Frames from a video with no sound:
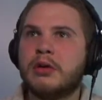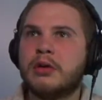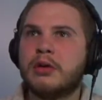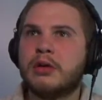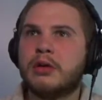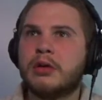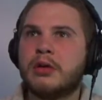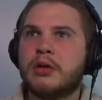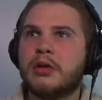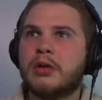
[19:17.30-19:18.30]

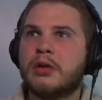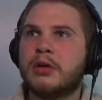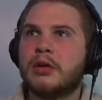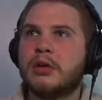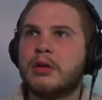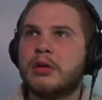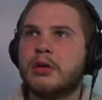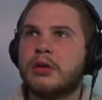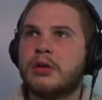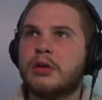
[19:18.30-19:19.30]
(silence)